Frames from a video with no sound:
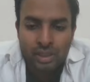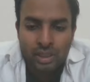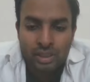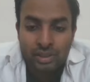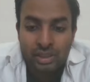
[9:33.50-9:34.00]

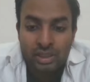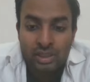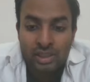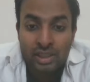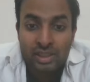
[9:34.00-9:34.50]
And I think
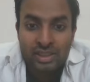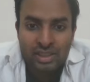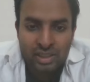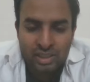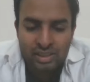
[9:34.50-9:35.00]
that this
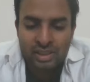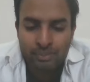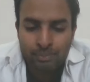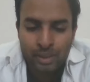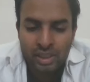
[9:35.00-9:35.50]
is the
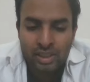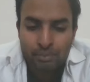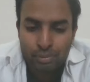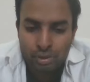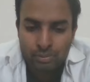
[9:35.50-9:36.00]
main
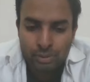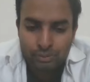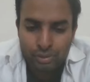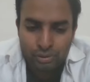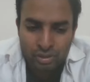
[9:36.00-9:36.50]
problem
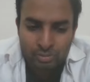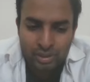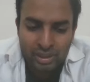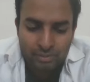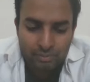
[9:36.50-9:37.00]
for
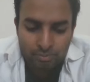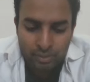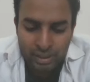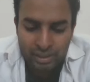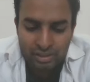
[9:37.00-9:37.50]
Germany,
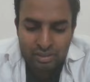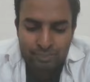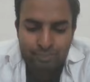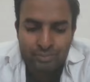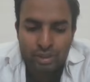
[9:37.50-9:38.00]
that
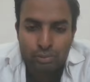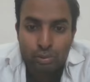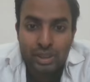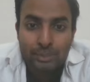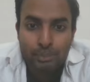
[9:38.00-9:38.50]
the
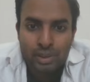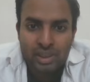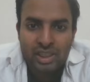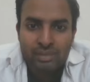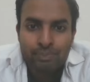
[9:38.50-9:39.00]
ruling
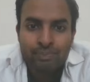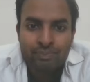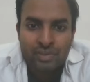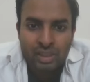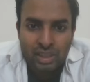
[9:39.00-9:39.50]
party
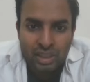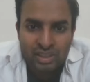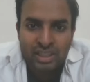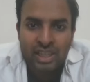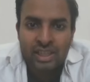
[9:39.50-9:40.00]

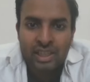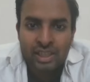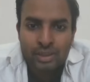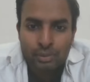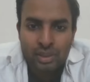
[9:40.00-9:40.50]
is
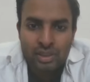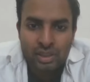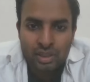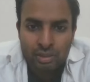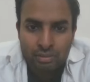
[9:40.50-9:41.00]
allied with
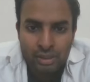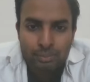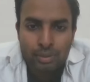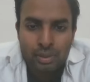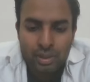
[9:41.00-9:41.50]
the Green
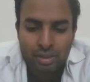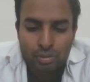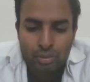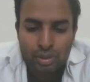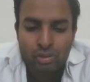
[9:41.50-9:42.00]
Party,
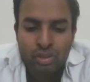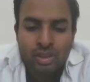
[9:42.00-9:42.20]
which,